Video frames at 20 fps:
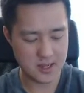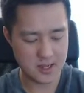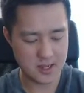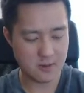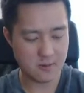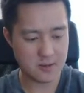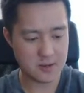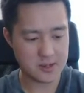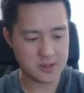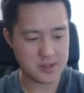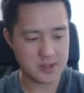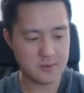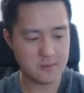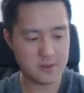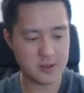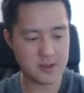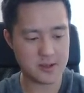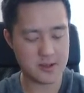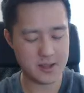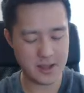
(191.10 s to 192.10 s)
Want to see if
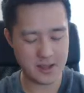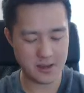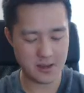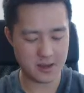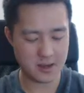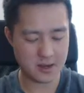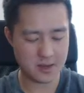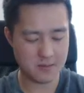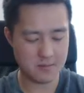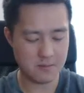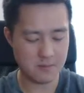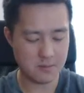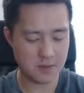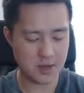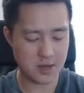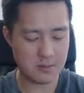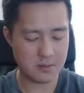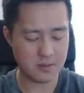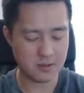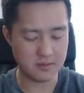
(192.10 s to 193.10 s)
we can get a
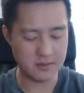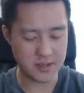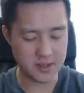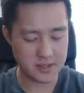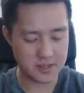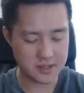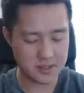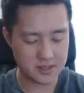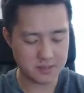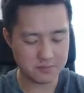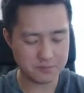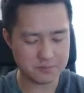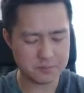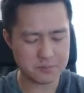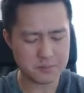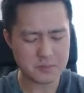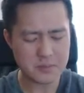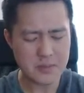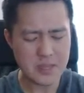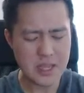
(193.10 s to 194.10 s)
couple of these.
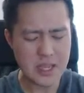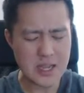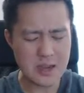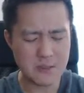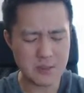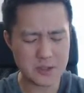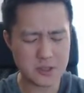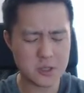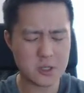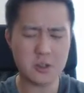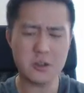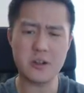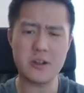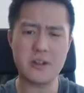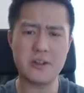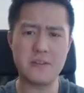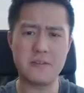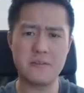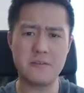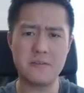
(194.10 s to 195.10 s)
I'm not sure
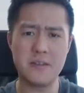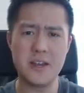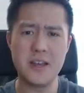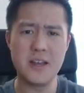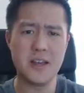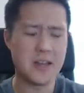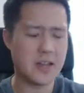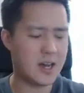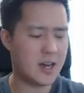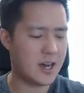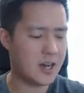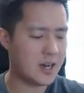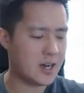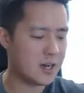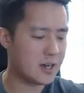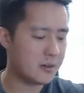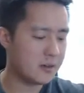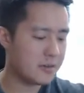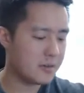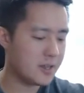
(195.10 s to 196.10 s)
if
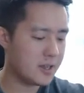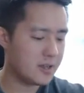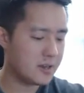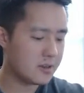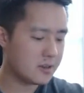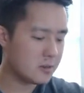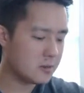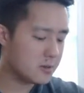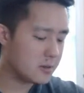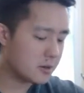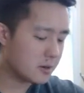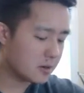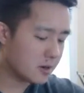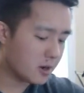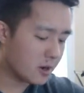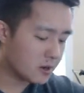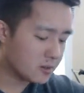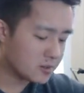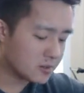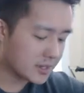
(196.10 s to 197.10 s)
uh, in Yu-Gi-Oh
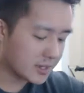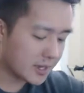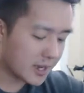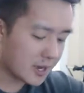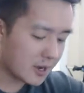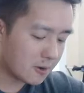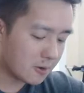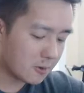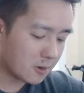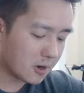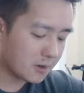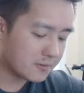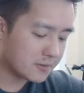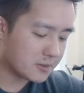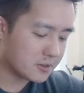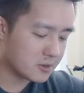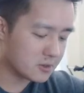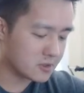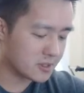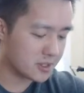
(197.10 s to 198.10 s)
cards, like how
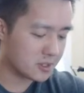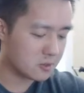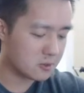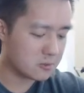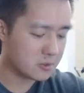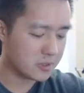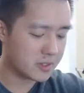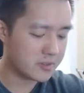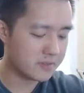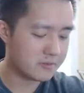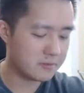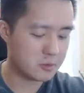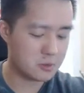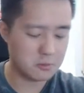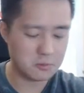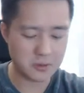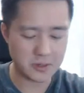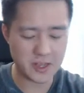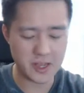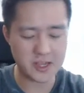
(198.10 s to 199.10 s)
often there's like dupli
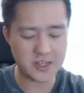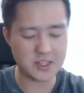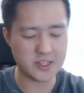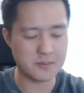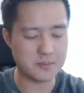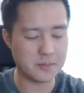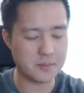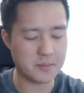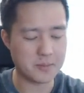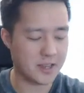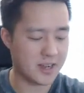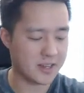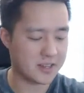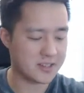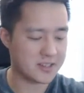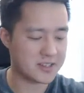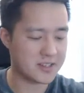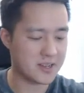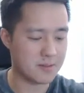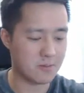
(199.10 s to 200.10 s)
duplication and getting
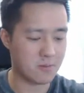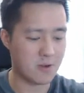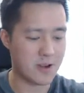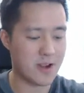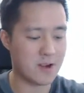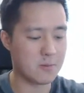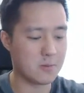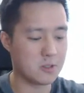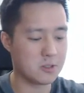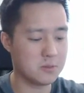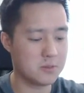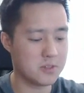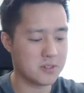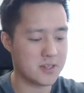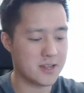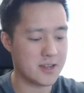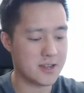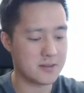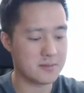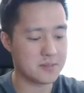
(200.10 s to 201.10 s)
the same rare multiple
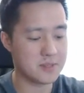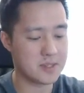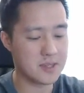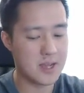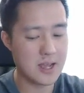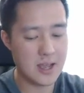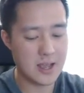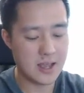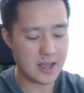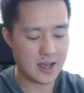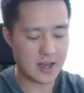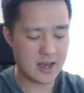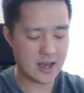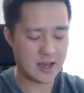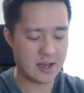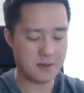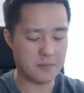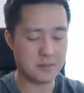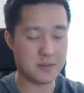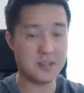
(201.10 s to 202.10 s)
times.
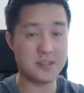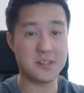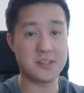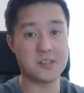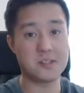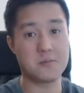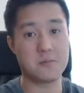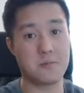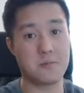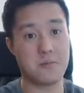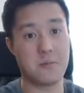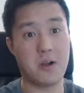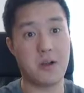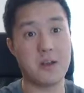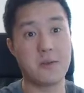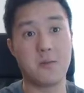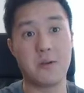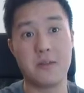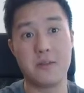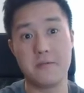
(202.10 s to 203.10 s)
Um, but this is
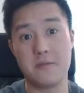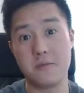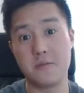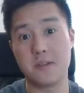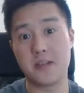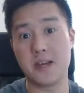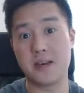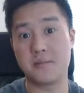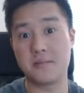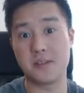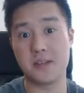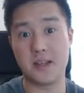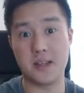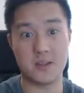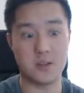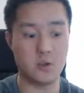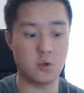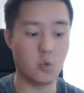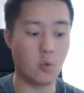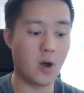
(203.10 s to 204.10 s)
probably one of the few times that
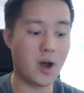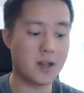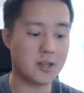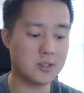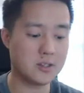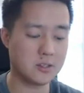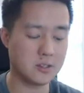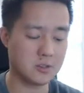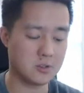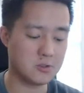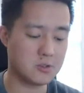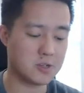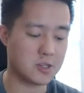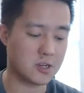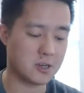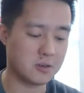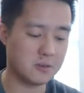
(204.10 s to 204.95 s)
you want to do so.